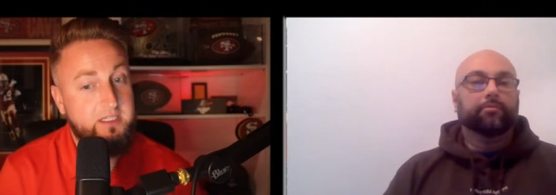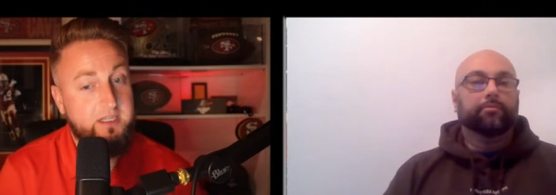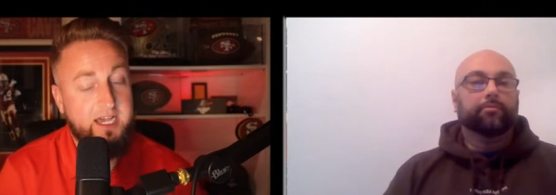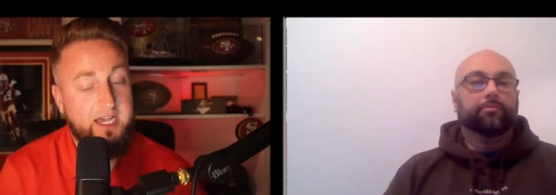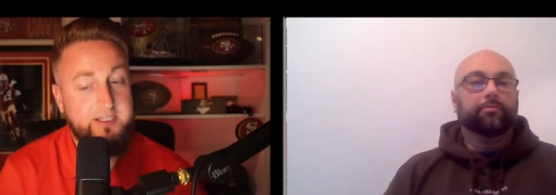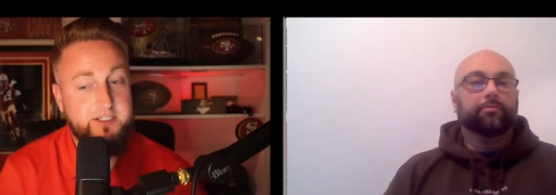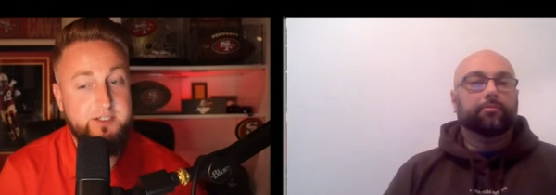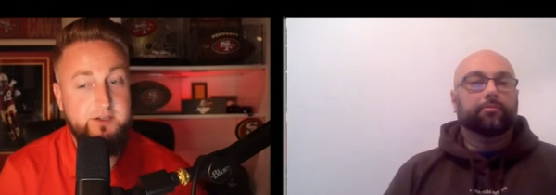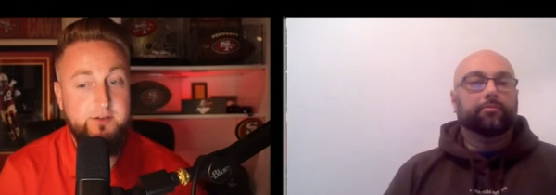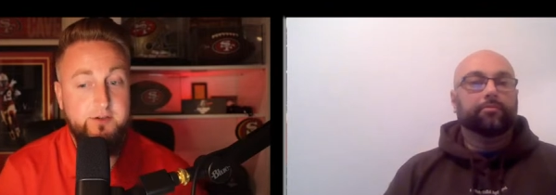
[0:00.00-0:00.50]

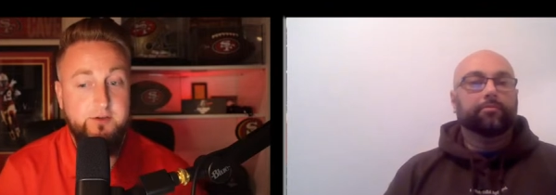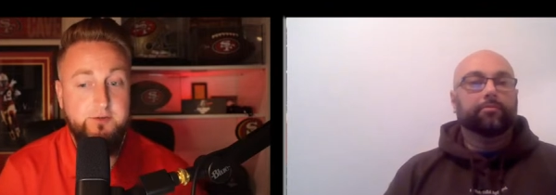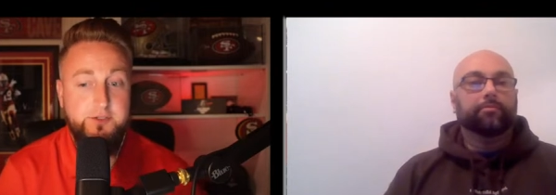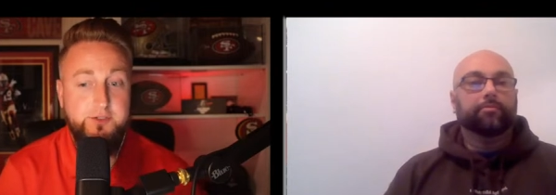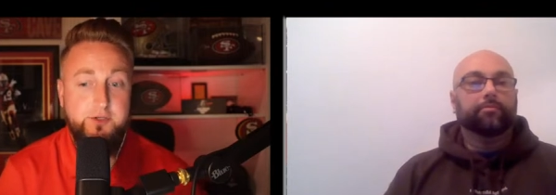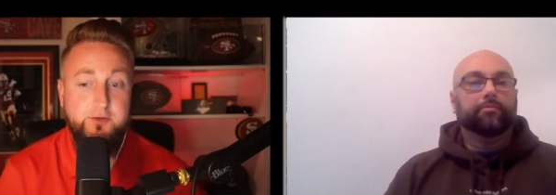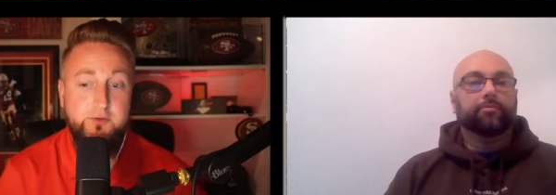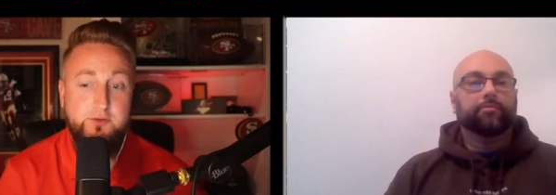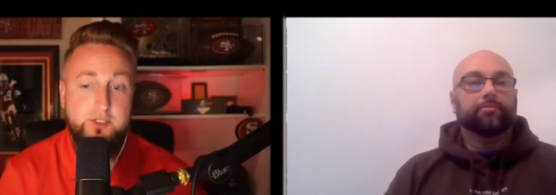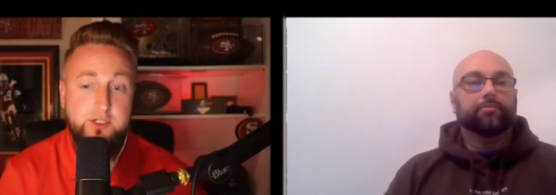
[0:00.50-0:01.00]
Speaker 1: last year though
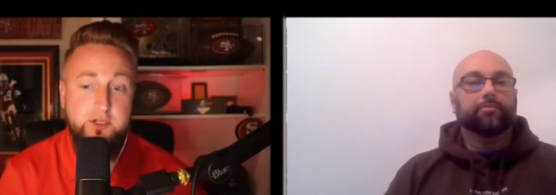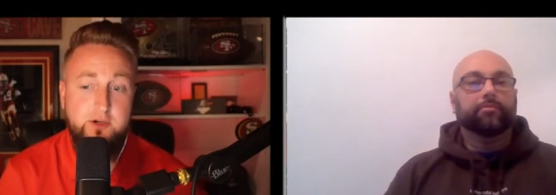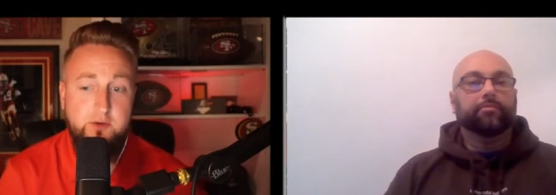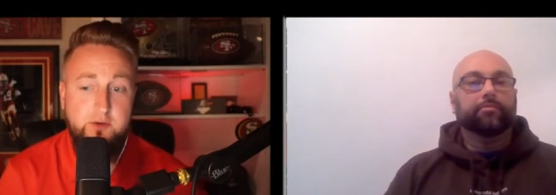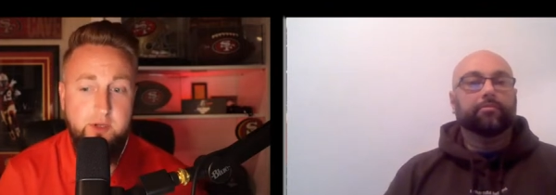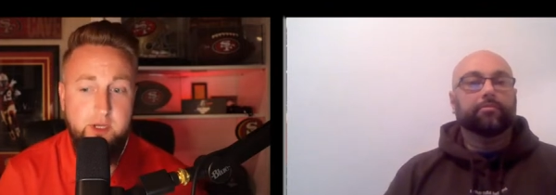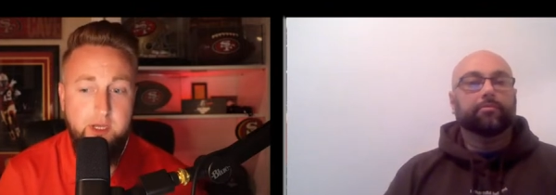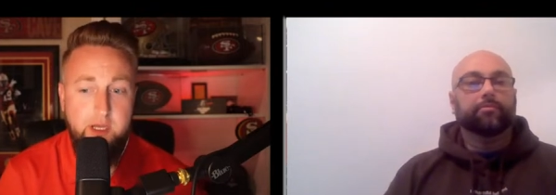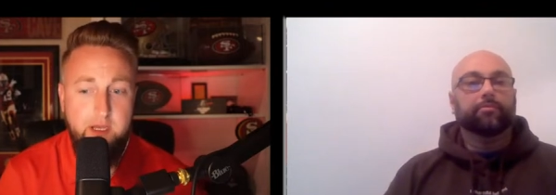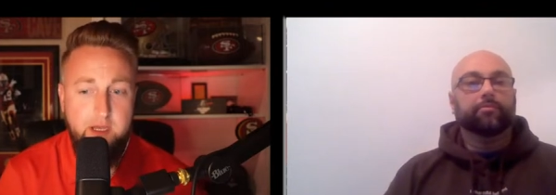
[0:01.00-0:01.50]
too. So,
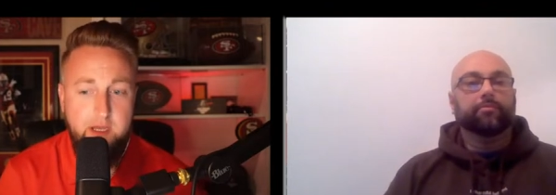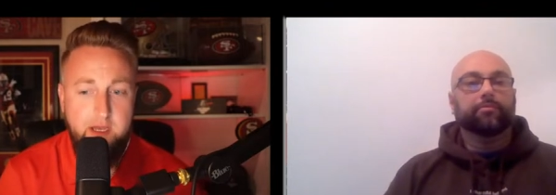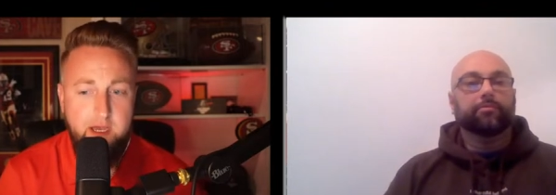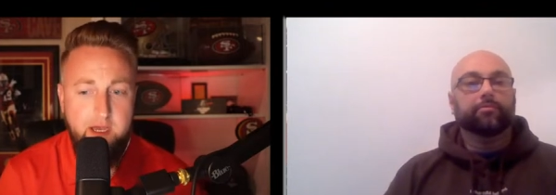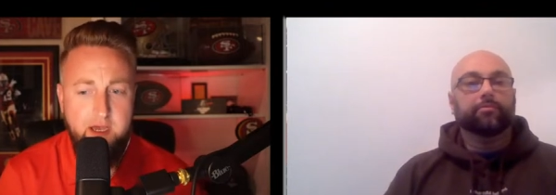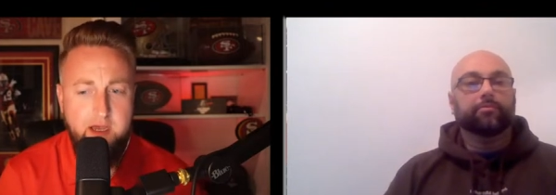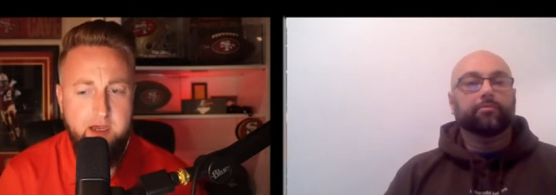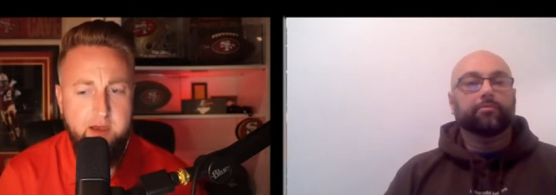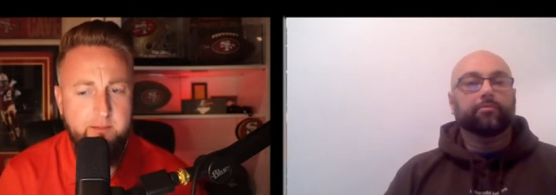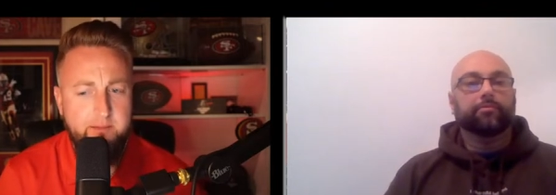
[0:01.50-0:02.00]

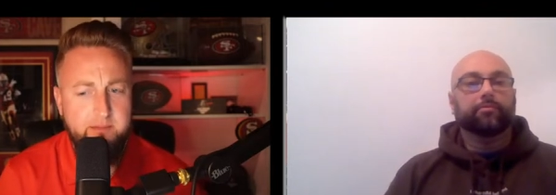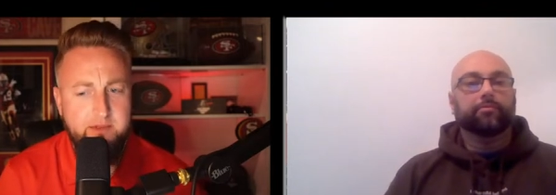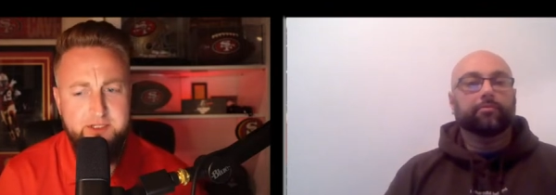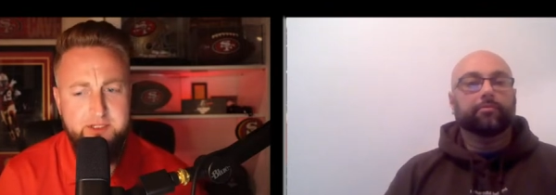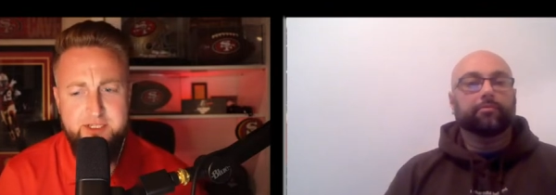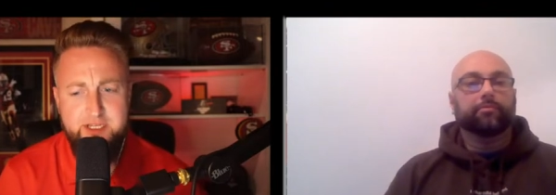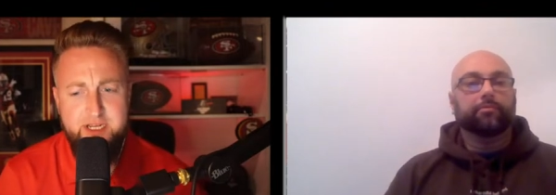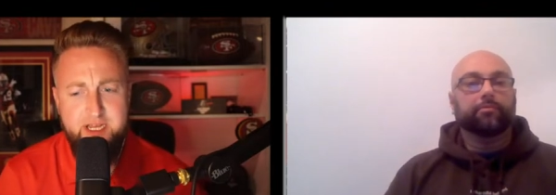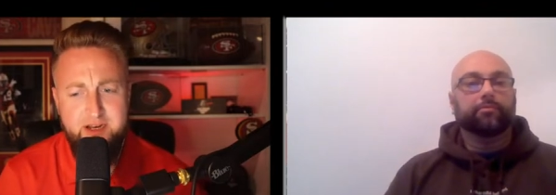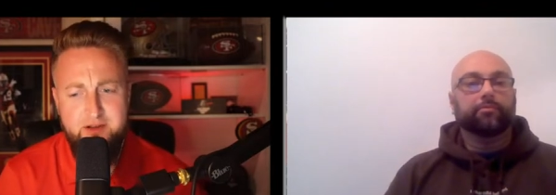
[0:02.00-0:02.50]
um,
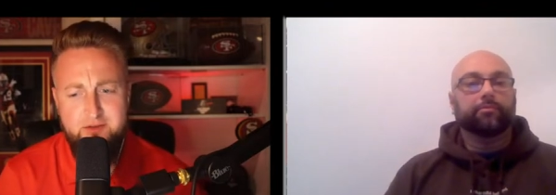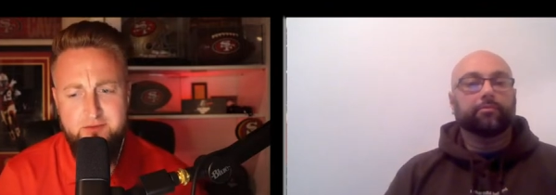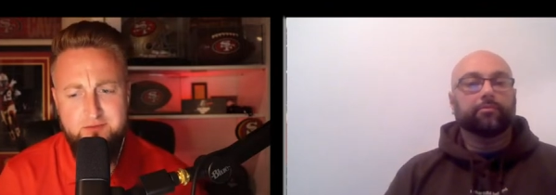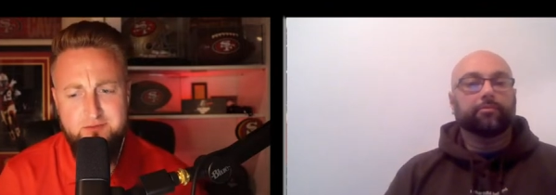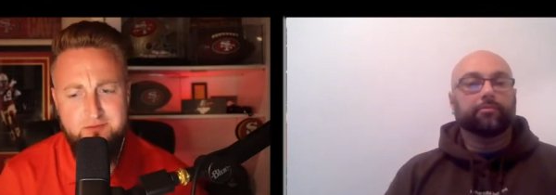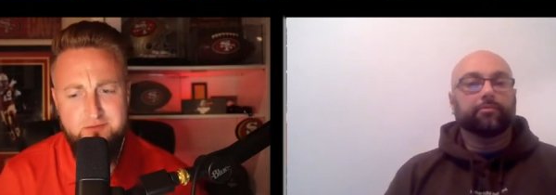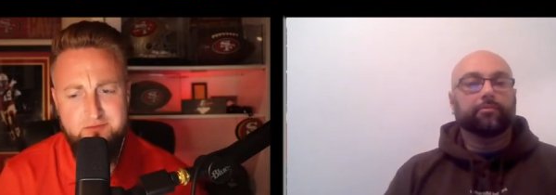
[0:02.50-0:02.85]
listen, I don't,